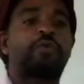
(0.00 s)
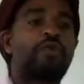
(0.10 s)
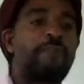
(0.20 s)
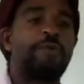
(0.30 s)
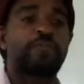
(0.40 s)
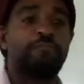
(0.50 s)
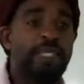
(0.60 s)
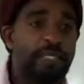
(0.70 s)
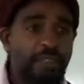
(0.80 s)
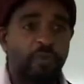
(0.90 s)
squared plus
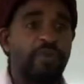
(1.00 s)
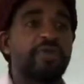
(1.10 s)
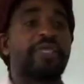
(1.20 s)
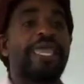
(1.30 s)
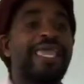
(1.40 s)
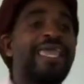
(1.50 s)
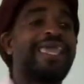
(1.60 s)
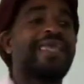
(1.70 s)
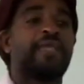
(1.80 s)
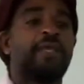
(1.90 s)
b squared is
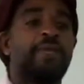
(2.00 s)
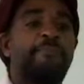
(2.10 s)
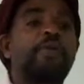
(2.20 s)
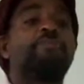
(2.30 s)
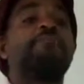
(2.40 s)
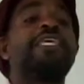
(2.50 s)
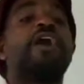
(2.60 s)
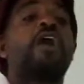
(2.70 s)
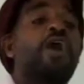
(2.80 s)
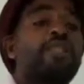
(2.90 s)
a plus b
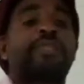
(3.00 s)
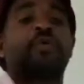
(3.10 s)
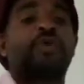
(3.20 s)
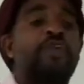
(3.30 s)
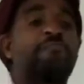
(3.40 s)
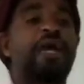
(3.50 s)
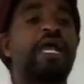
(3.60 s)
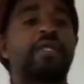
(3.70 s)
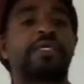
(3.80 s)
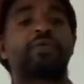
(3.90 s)
all squared
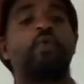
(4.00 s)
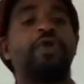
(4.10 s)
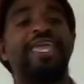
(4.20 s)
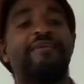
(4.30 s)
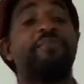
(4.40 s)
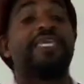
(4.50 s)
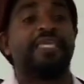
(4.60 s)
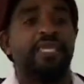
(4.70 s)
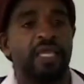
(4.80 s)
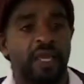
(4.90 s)
minus 2ab.
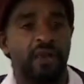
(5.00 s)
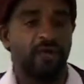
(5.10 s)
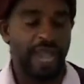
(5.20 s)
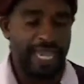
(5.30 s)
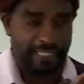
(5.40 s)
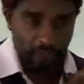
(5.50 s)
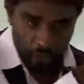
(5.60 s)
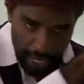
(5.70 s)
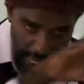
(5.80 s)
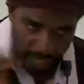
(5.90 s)
Right
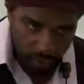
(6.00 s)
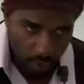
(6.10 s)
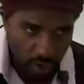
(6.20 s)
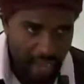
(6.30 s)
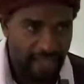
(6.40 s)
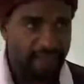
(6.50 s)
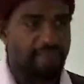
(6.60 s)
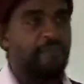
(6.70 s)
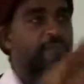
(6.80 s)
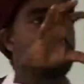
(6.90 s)
away you have
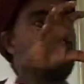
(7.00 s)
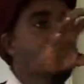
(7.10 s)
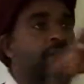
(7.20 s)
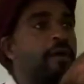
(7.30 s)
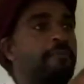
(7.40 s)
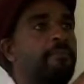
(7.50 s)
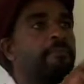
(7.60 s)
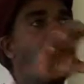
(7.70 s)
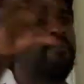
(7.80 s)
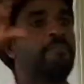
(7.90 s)
some
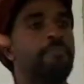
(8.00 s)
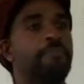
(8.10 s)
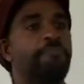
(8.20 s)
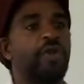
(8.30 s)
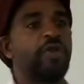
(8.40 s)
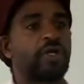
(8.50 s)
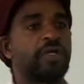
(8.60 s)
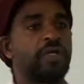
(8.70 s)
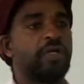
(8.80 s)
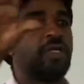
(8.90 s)
product.
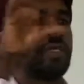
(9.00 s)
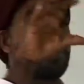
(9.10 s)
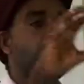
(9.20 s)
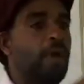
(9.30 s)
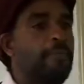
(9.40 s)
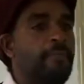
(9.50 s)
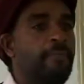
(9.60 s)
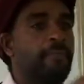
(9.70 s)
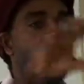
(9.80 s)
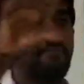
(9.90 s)
Some
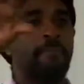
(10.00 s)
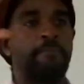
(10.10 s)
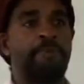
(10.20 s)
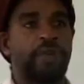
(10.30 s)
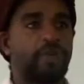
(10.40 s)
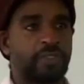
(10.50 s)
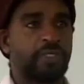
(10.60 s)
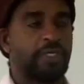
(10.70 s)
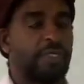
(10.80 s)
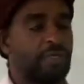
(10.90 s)
product
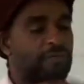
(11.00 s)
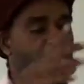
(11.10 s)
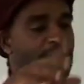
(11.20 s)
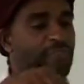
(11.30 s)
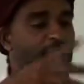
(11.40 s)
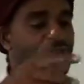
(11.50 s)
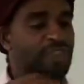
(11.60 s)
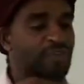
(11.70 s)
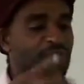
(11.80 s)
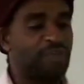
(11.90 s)
is very
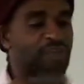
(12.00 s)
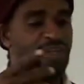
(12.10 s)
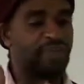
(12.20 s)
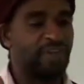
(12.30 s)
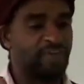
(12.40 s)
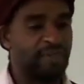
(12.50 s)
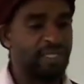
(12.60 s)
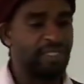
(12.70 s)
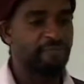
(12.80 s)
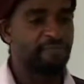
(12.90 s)
important for your development.